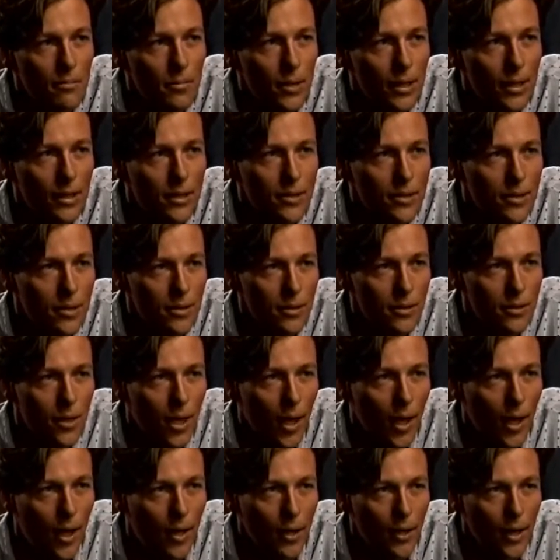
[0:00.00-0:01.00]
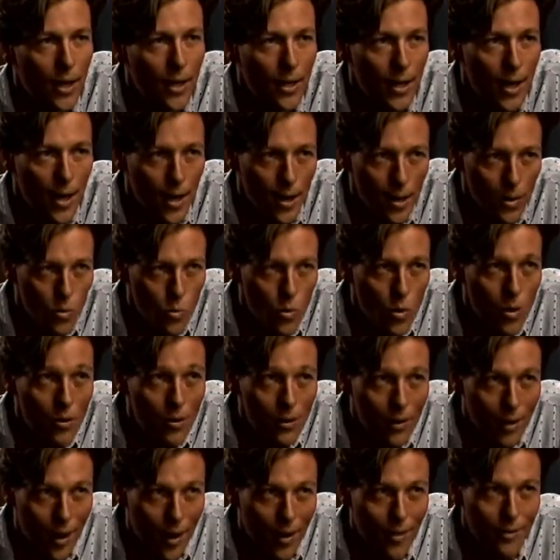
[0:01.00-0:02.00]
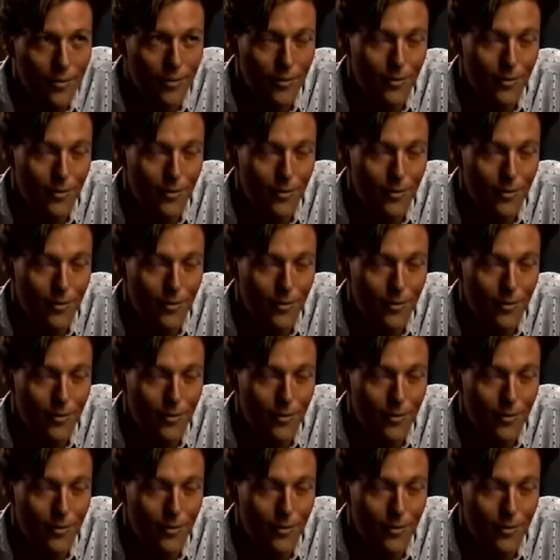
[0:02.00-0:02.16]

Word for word: But it still can, and I want that.